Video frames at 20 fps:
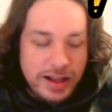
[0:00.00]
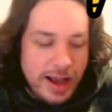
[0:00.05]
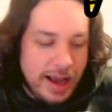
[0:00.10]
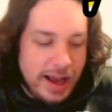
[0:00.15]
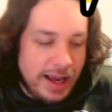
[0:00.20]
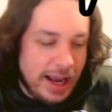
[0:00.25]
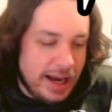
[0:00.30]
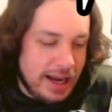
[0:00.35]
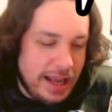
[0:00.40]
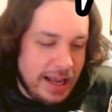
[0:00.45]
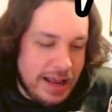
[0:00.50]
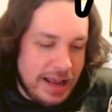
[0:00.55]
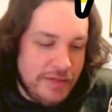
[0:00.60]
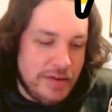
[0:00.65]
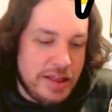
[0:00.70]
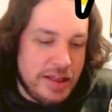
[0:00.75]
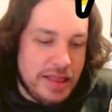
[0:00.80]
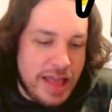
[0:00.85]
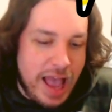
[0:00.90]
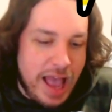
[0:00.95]
again,
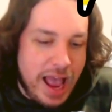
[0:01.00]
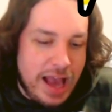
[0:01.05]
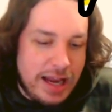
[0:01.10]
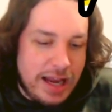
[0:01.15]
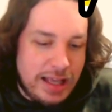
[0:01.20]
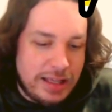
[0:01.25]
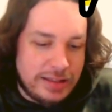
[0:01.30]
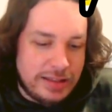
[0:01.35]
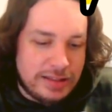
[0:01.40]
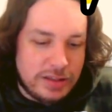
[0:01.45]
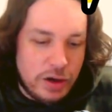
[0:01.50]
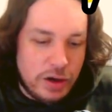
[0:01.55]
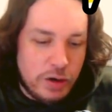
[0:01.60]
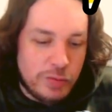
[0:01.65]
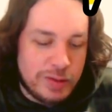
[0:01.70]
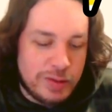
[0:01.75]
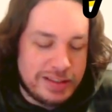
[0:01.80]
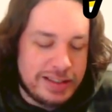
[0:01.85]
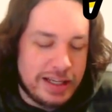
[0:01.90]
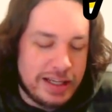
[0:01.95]
even that is so
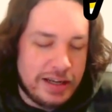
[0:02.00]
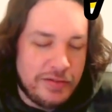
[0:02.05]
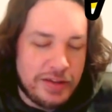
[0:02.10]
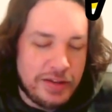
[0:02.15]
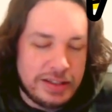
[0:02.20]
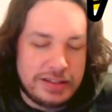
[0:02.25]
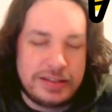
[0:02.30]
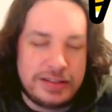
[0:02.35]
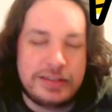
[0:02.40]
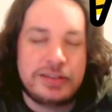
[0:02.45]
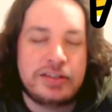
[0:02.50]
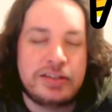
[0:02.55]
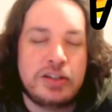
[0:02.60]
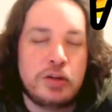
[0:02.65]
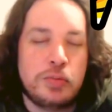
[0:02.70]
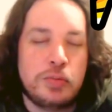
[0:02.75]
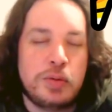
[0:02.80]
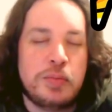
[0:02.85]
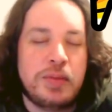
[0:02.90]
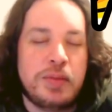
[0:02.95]
recidivist and
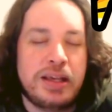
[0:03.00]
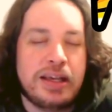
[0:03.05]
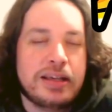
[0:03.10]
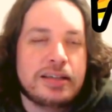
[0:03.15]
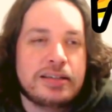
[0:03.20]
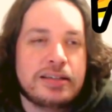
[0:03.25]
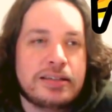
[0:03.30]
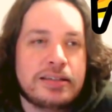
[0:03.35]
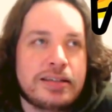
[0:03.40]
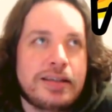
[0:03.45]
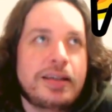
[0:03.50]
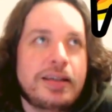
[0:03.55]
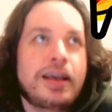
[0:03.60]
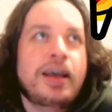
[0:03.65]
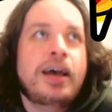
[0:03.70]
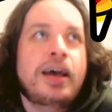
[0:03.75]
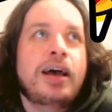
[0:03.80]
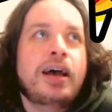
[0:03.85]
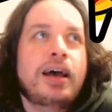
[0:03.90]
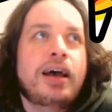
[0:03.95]
stupid because
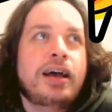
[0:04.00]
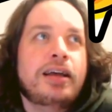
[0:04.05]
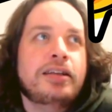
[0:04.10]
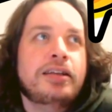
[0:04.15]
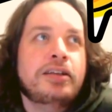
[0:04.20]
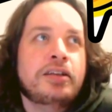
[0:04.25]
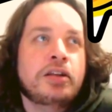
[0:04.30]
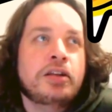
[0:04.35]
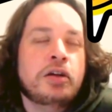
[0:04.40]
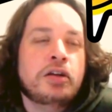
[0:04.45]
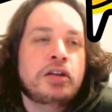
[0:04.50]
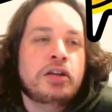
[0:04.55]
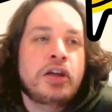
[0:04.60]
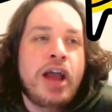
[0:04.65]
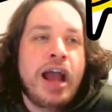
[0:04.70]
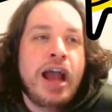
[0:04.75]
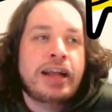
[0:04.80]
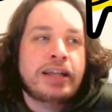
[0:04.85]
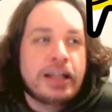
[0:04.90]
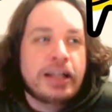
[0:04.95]
uh, you know, you're
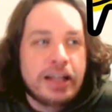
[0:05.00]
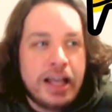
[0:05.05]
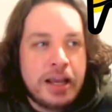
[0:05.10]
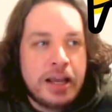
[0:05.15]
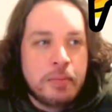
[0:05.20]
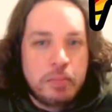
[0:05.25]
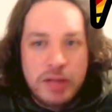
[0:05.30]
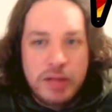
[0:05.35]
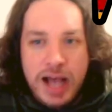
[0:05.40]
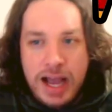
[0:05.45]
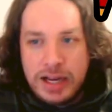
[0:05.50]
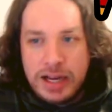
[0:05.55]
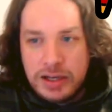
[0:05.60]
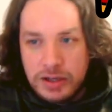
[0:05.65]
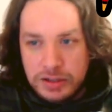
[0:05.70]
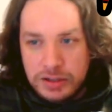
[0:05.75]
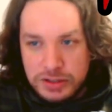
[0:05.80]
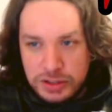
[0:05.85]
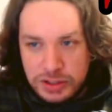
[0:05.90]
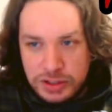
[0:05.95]
acting like black
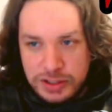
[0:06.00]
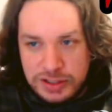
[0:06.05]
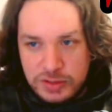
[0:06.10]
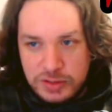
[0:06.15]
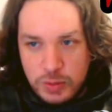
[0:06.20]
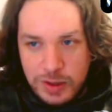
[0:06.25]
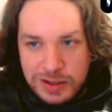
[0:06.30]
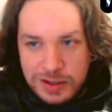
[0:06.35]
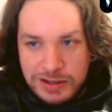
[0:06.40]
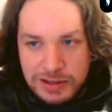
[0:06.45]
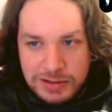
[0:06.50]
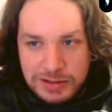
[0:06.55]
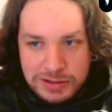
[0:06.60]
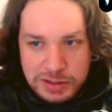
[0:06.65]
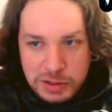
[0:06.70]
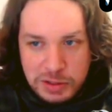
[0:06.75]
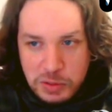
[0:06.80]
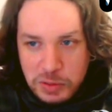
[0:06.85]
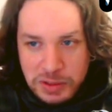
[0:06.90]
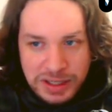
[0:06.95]
culture is one
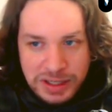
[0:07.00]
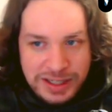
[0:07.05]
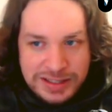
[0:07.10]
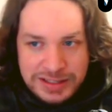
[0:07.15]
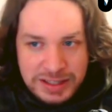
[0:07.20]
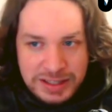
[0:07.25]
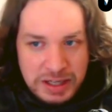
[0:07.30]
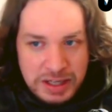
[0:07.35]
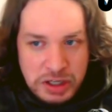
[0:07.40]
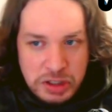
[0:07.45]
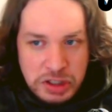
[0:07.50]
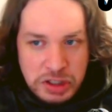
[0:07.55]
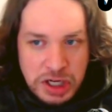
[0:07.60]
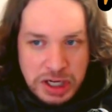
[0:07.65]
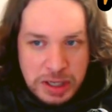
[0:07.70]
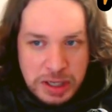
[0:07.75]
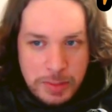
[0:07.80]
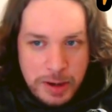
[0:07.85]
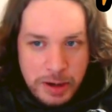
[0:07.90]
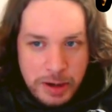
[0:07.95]
culture when it's like you're
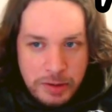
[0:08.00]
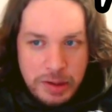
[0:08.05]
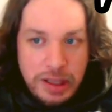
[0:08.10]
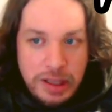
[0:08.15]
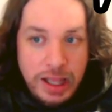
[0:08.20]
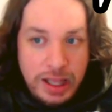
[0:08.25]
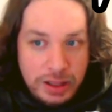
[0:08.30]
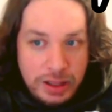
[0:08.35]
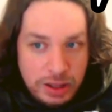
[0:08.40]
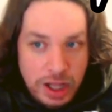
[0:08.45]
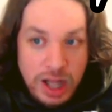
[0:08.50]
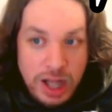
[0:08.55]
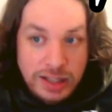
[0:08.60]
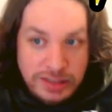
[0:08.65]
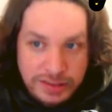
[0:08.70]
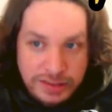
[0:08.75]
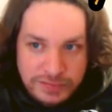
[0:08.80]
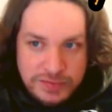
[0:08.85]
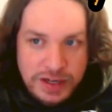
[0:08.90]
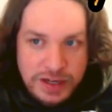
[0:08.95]
talking about like
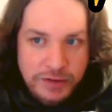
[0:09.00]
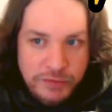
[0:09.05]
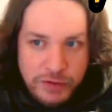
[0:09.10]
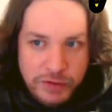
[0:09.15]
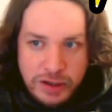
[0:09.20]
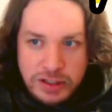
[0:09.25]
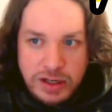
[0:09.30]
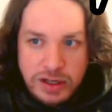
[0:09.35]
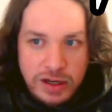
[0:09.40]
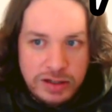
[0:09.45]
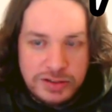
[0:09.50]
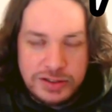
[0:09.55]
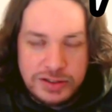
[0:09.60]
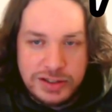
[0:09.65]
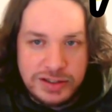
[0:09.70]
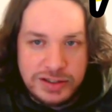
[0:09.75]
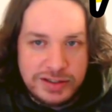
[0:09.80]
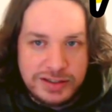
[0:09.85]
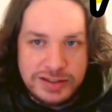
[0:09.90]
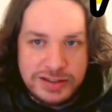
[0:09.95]
lots of different
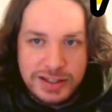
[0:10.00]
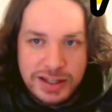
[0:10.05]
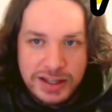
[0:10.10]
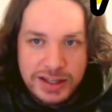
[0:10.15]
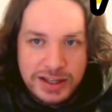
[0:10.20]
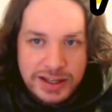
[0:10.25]
cultures.